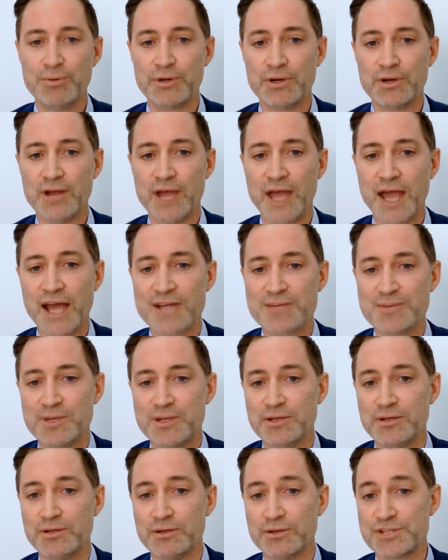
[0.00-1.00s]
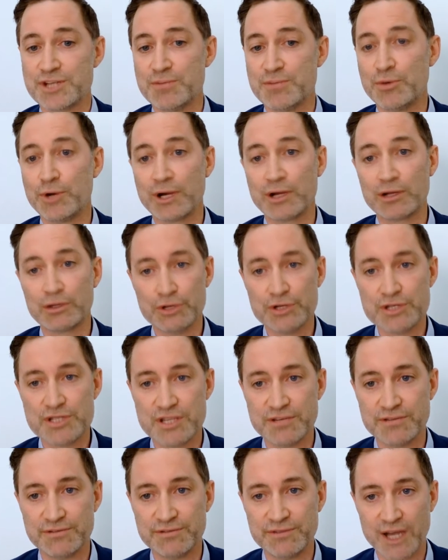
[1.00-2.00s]
but how to be also more
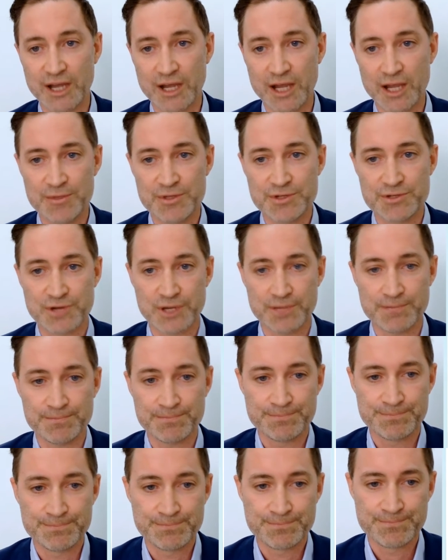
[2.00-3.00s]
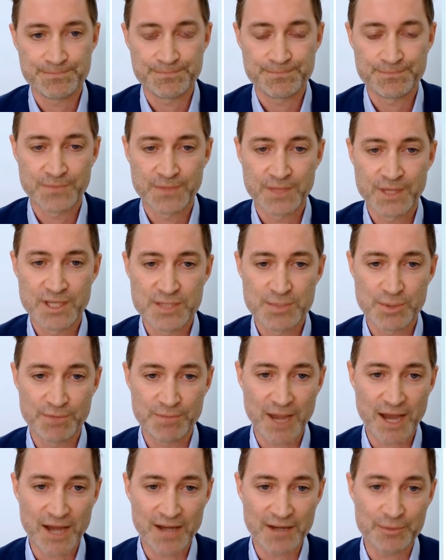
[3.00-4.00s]
inclusive in our imagery. So
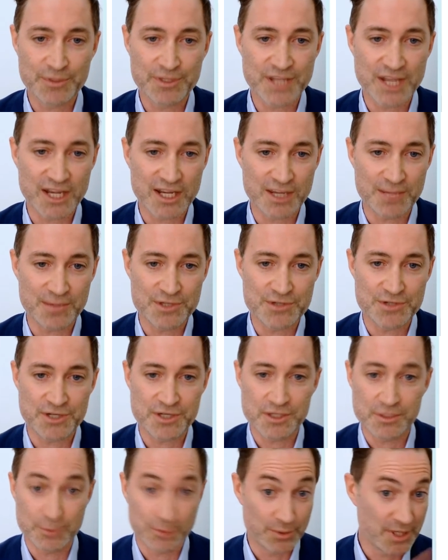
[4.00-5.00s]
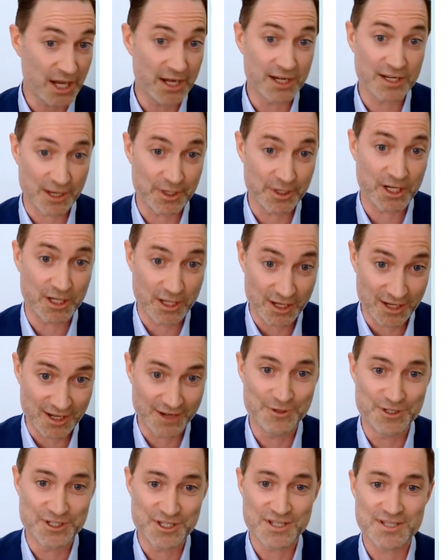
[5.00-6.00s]
we're partnering with Getty Imagery, we've got Getty
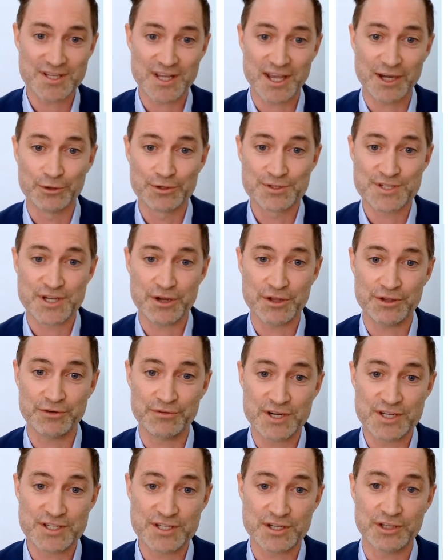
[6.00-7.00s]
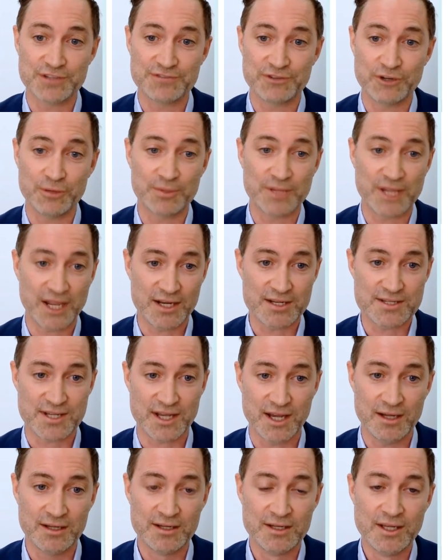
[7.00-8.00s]
Images, and also the research firm
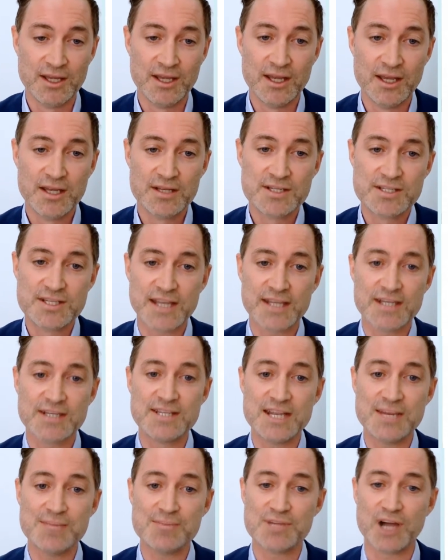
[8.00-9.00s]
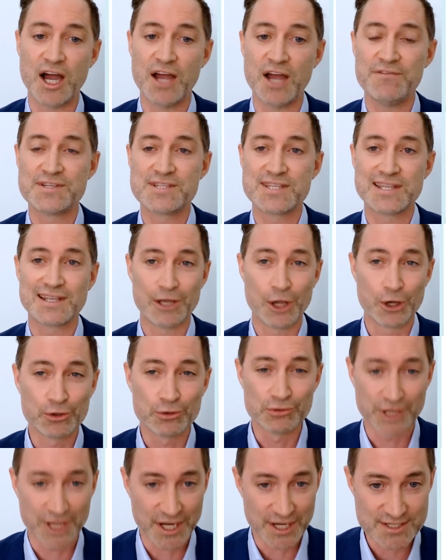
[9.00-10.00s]
Kantar to take a deep dive into the
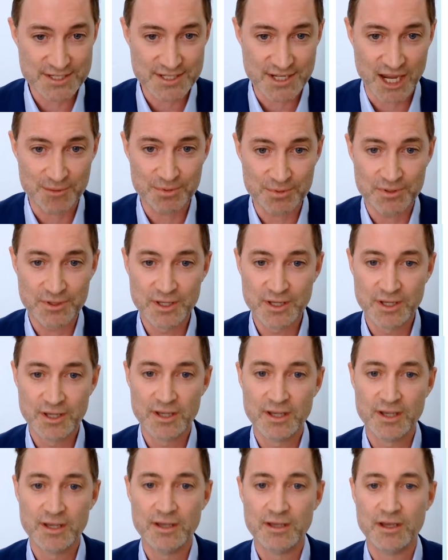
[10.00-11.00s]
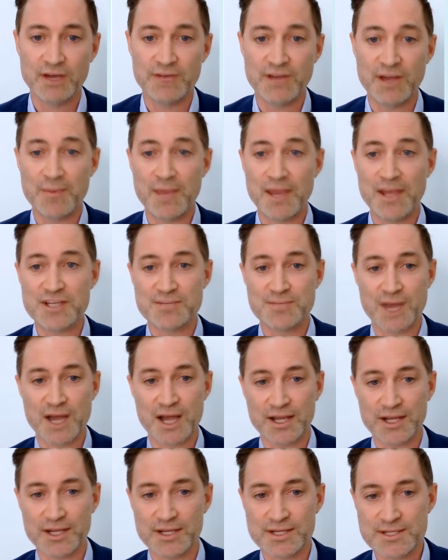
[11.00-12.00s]
local landscape of our major
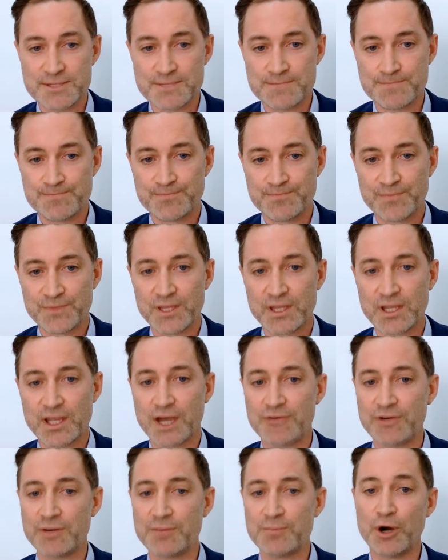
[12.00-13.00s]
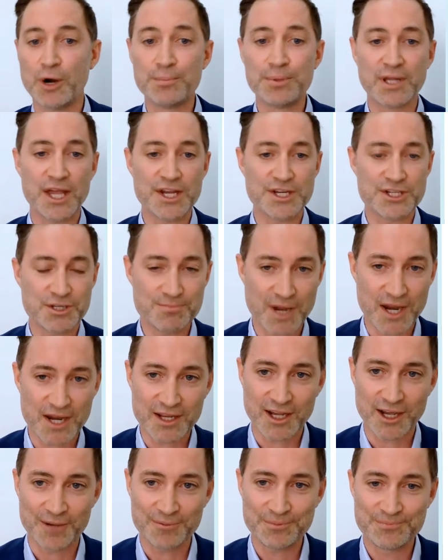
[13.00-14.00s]
markets, covering population
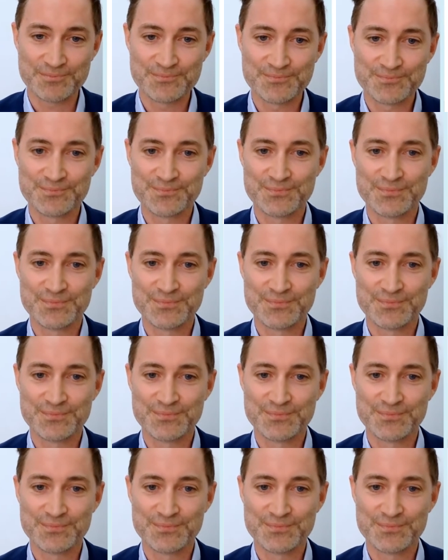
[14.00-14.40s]
makeup,